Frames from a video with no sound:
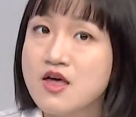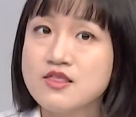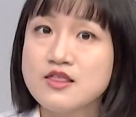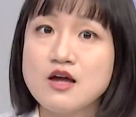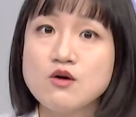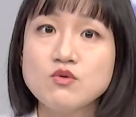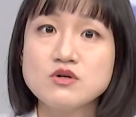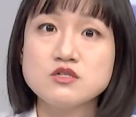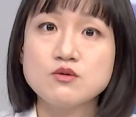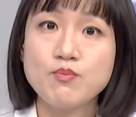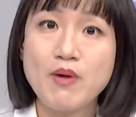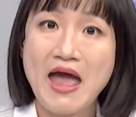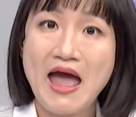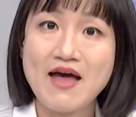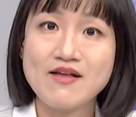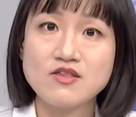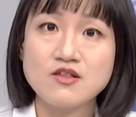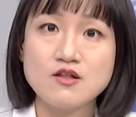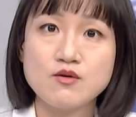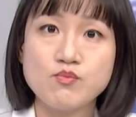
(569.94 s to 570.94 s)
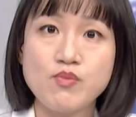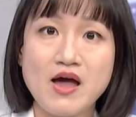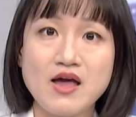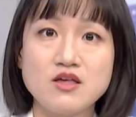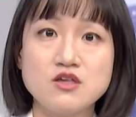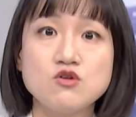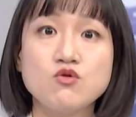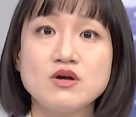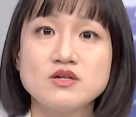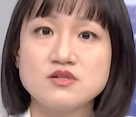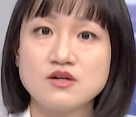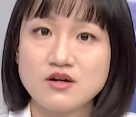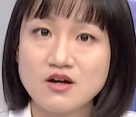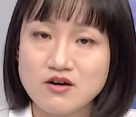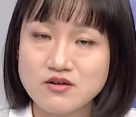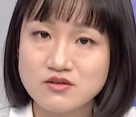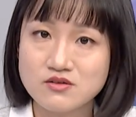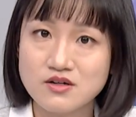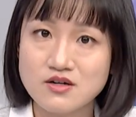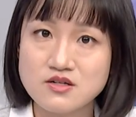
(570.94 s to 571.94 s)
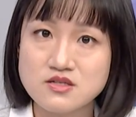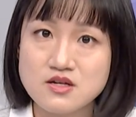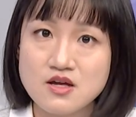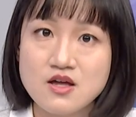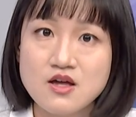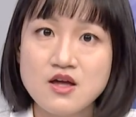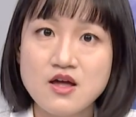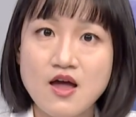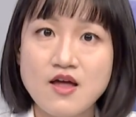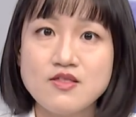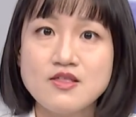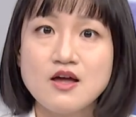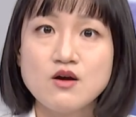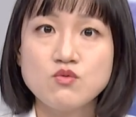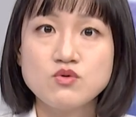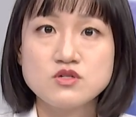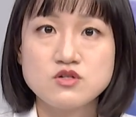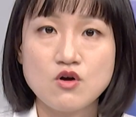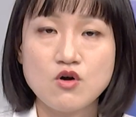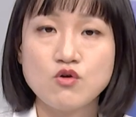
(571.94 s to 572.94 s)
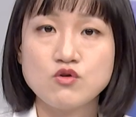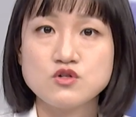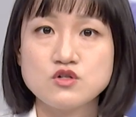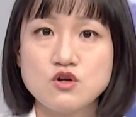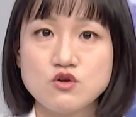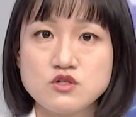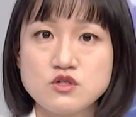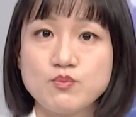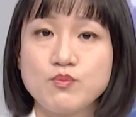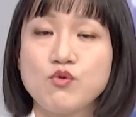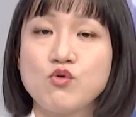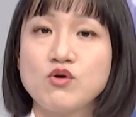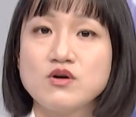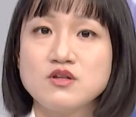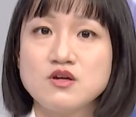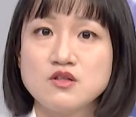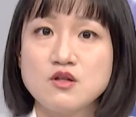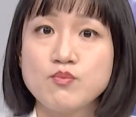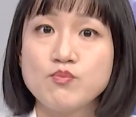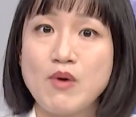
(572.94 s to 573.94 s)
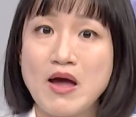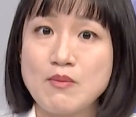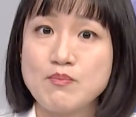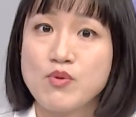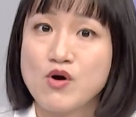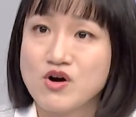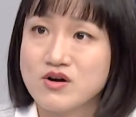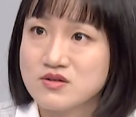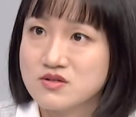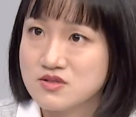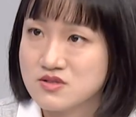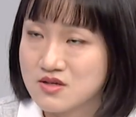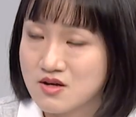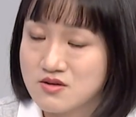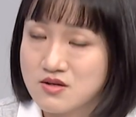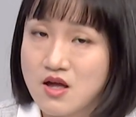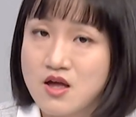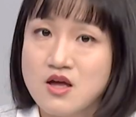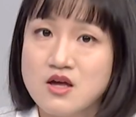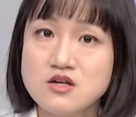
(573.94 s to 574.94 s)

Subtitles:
that was passed by U.S. Congress, and that was also supported bipartisan.